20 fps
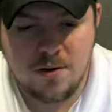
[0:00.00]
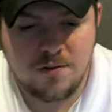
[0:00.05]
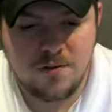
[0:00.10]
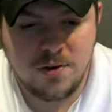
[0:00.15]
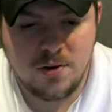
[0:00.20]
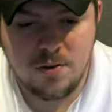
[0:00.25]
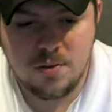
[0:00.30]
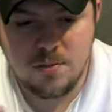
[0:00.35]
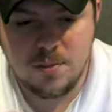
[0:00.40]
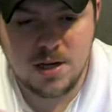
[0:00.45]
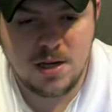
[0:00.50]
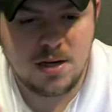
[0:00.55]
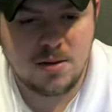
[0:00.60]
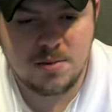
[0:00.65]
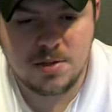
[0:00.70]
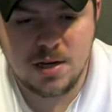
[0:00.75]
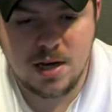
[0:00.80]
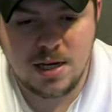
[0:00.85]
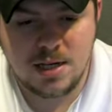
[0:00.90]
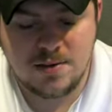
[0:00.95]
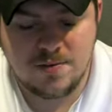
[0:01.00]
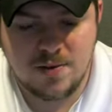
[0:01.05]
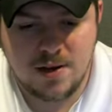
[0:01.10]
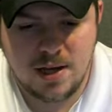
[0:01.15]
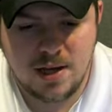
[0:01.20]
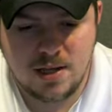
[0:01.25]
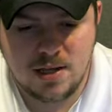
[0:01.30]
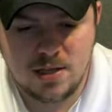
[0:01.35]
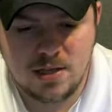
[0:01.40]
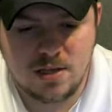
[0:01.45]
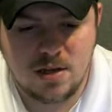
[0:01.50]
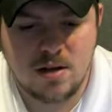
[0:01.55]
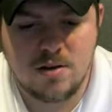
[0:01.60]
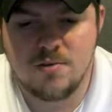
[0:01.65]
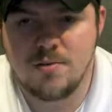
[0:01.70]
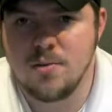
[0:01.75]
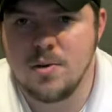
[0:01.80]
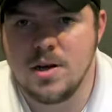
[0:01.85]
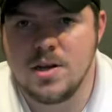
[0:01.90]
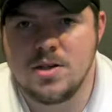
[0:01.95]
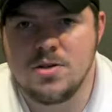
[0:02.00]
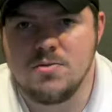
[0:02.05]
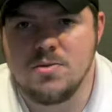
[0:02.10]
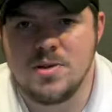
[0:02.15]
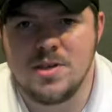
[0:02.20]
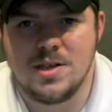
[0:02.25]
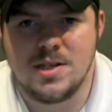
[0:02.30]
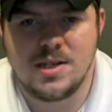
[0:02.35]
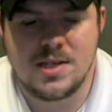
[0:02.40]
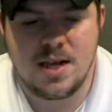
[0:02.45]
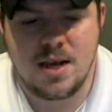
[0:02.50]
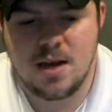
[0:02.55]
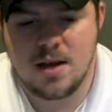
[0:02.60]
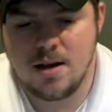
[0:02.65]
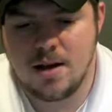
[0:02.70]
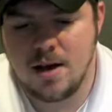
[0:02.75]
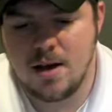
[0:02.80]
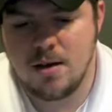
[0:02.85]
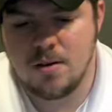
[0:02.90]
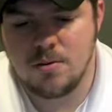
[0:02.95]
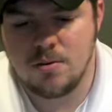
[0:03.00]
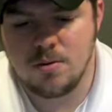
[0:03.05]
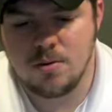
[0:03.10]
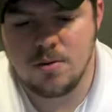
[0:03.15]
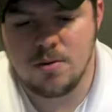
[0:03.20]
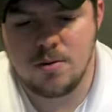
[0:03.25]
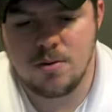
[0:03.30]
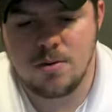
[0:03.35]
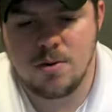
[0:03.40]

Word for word: uh, a few medium-sized veins, none of which really stand out or,